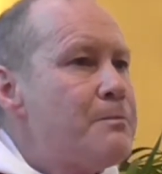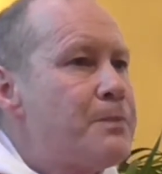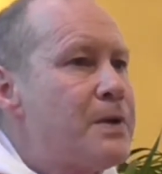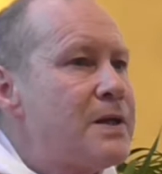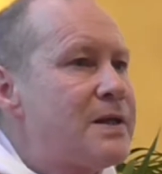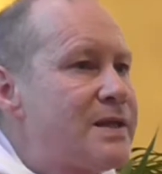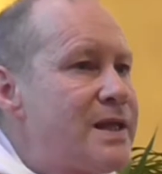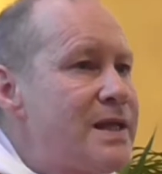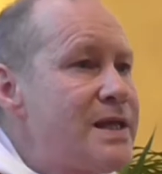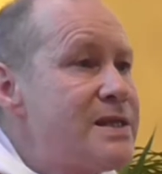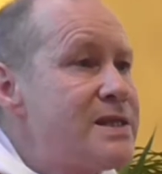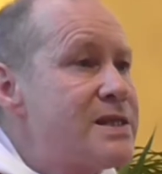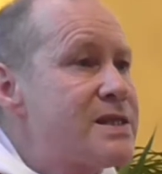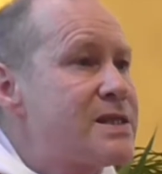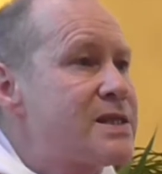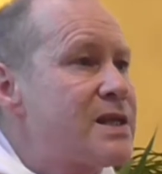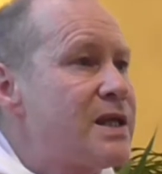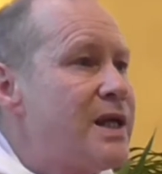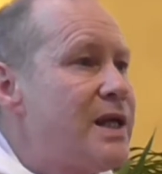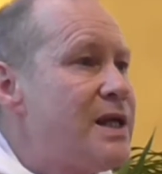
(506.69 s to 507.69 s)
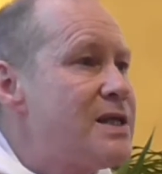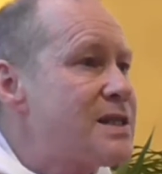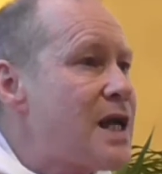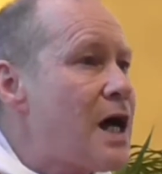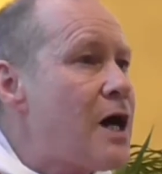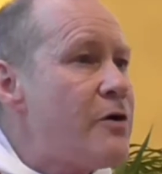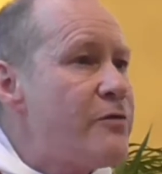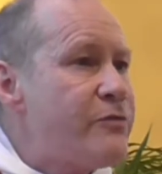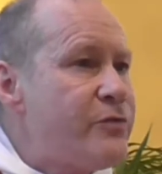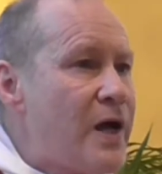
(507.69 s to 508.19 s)
but this is
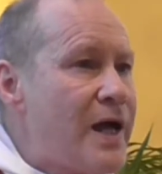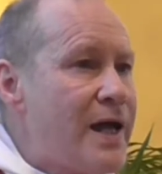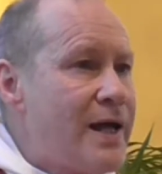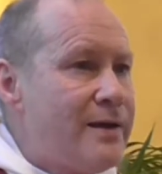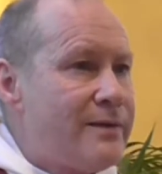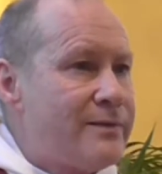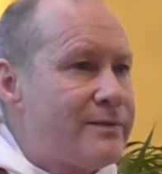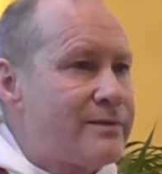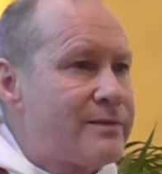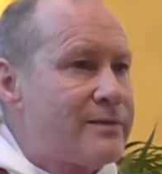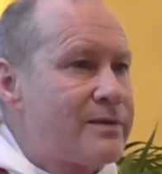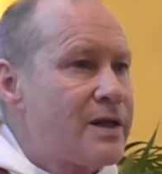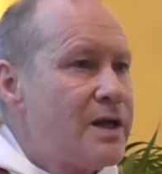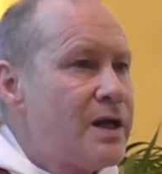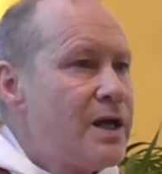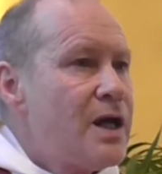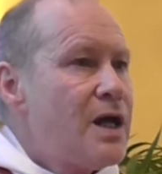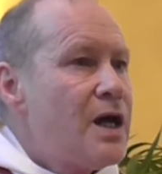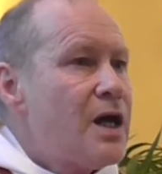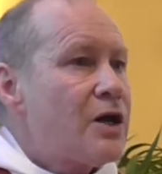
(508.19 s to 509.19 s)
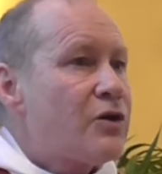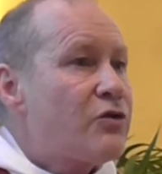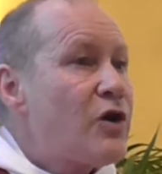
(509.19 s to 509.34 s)
our faith.